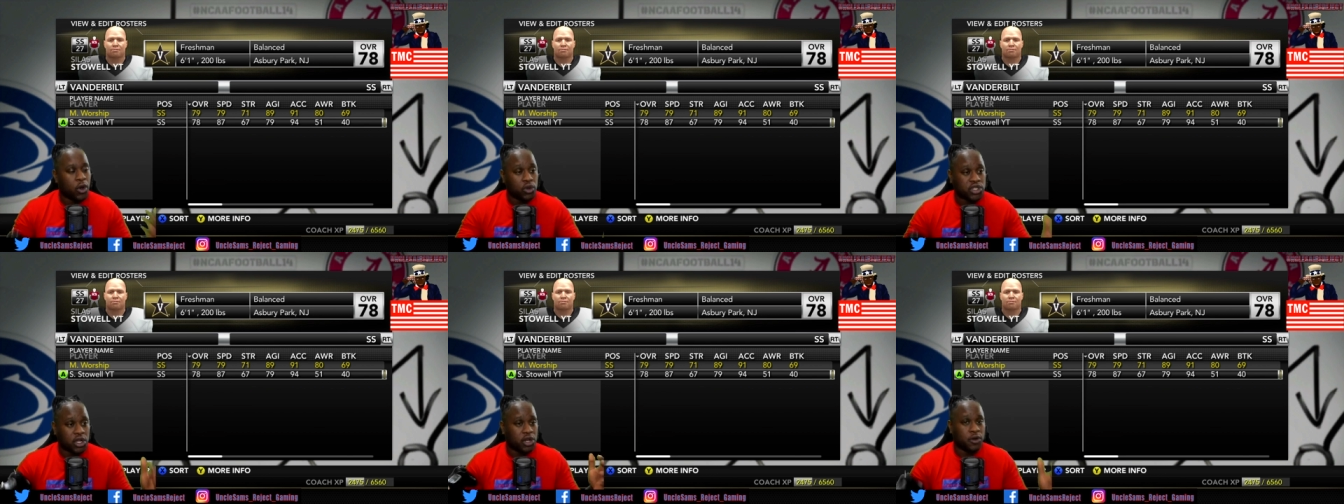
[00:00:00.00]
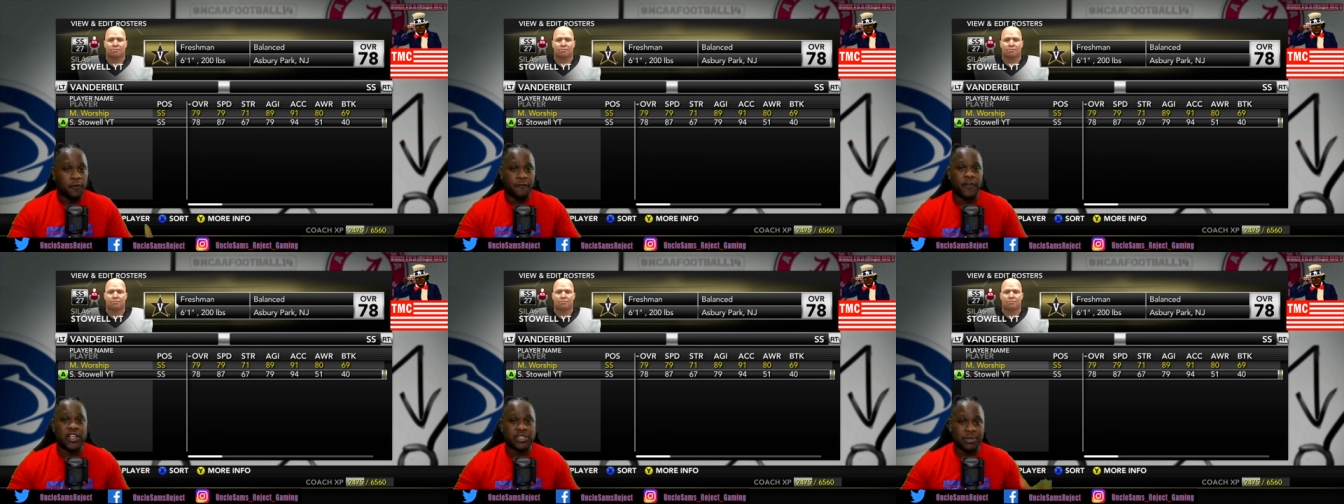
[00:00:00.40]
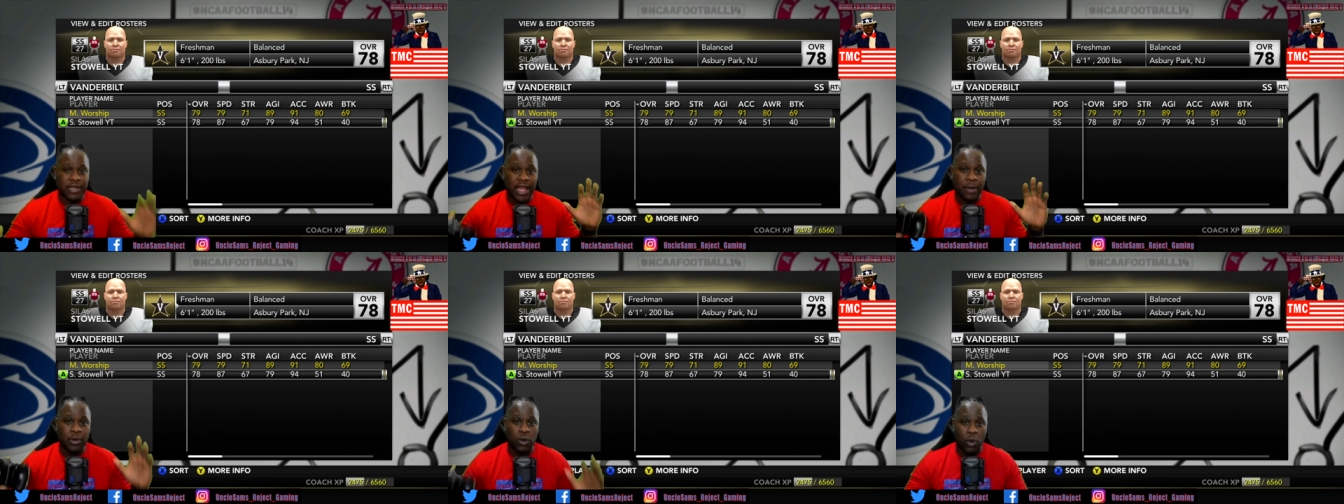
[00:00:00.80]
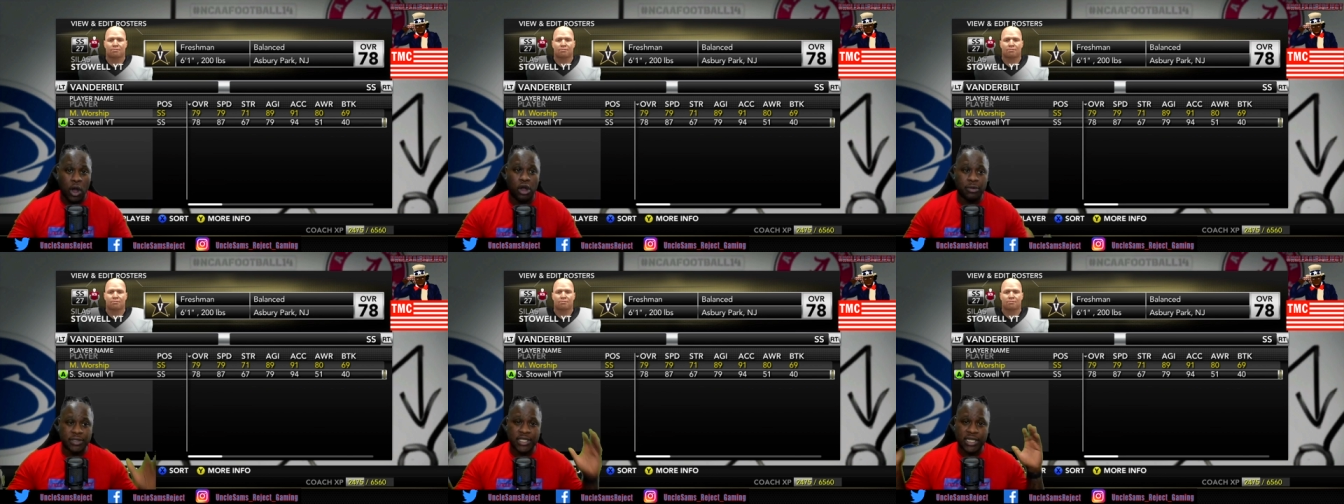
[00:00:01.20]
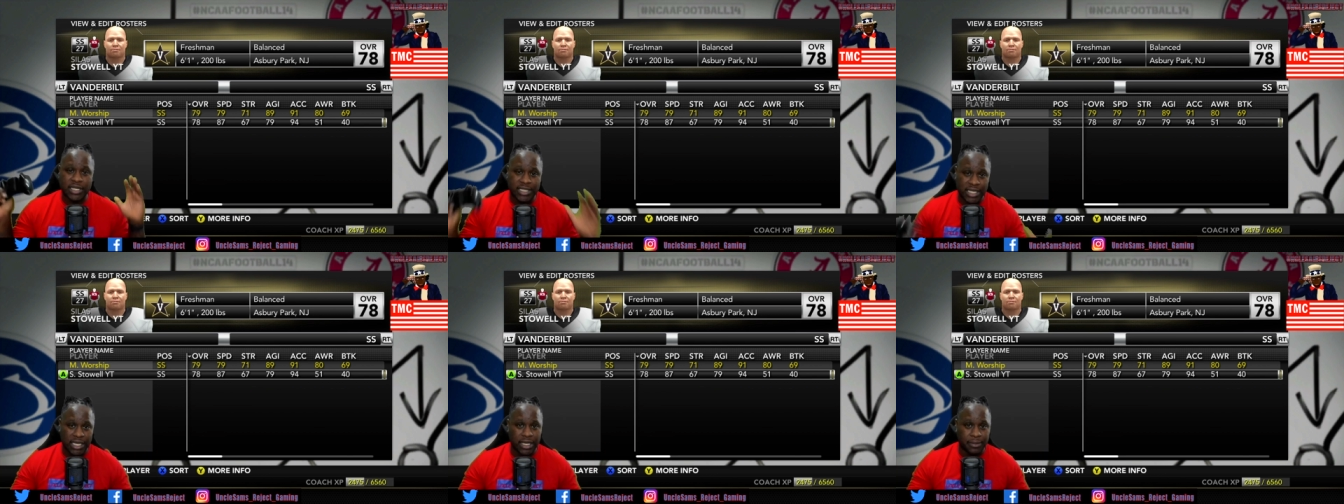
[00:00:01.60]
Those are the new freshmen that we welcome
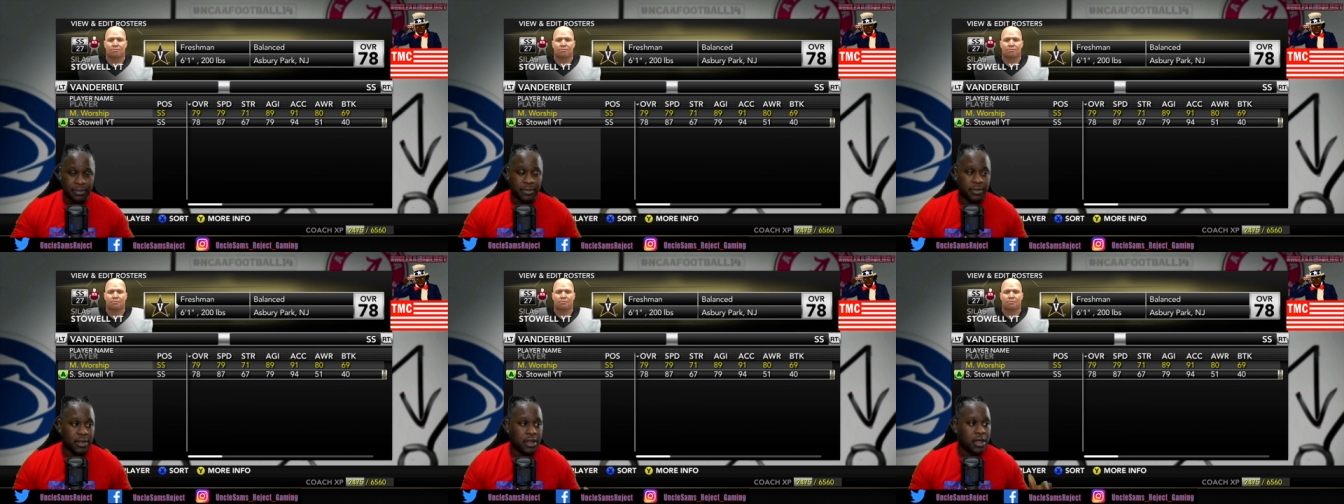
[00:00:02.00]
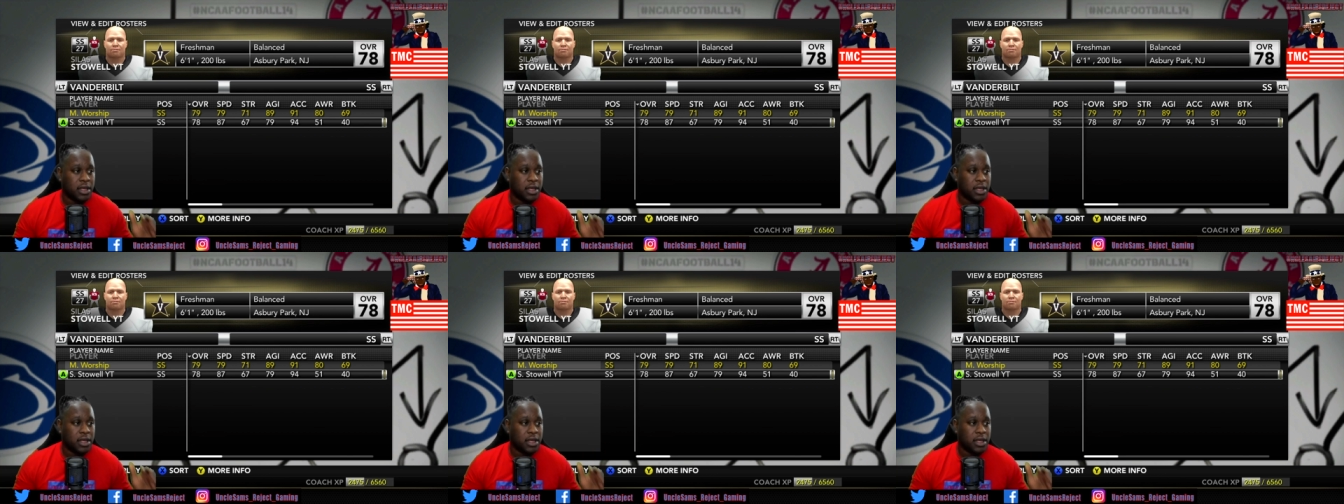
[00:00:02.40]
to the team.